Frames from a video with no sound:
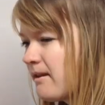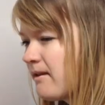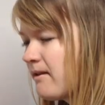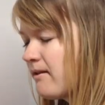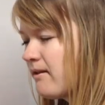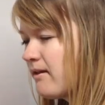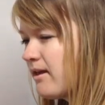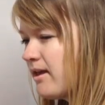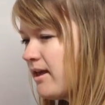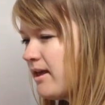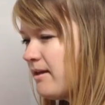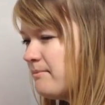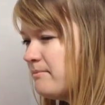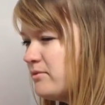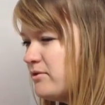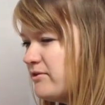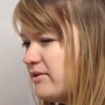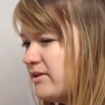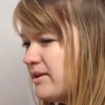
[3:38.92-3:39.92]
Okay, I'm
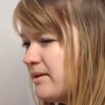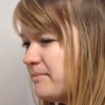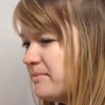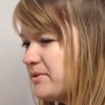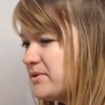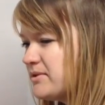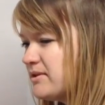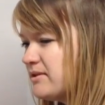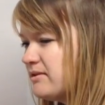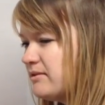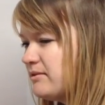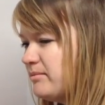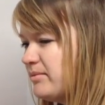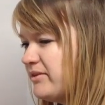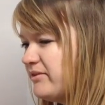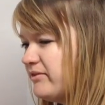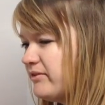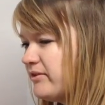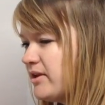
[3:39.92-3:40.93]
moving up. There's a little
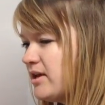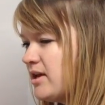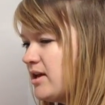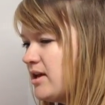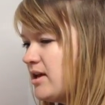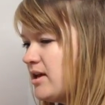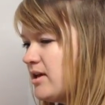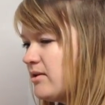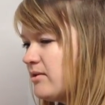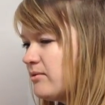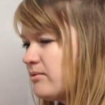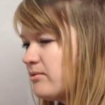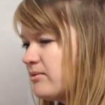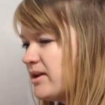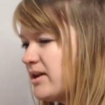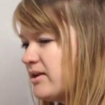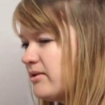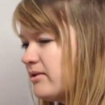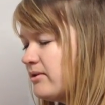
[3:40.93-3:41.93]
bit of
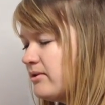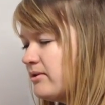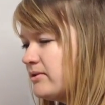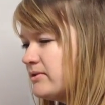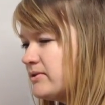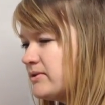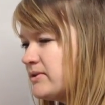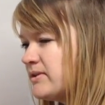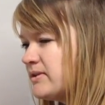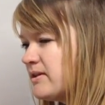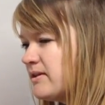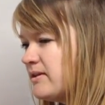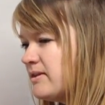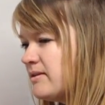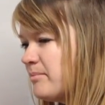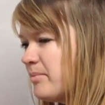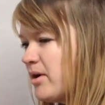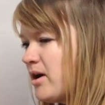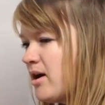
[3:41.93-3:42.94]
wrinkles in
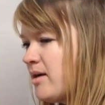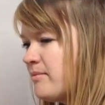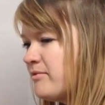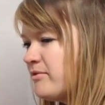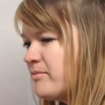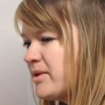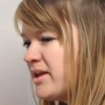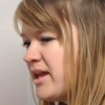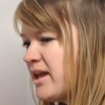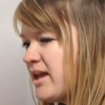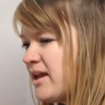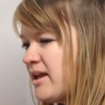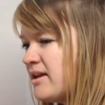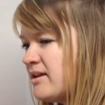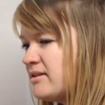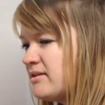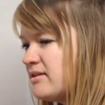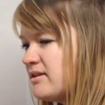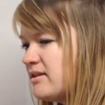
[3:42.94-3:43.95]
the palm of my
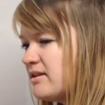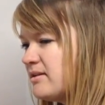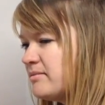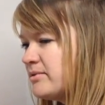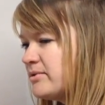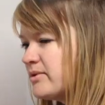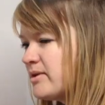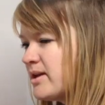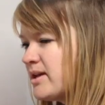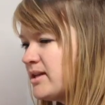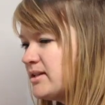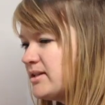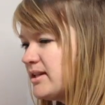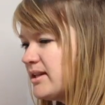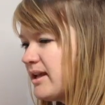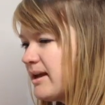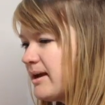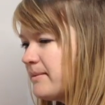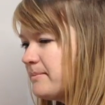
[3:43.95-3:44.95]
hand that I'm trying to
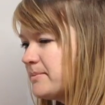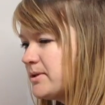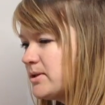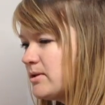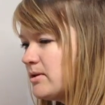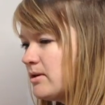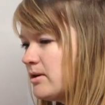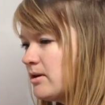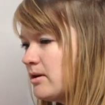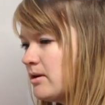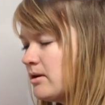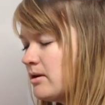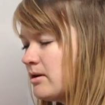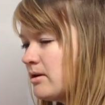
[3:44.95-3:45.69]
capture.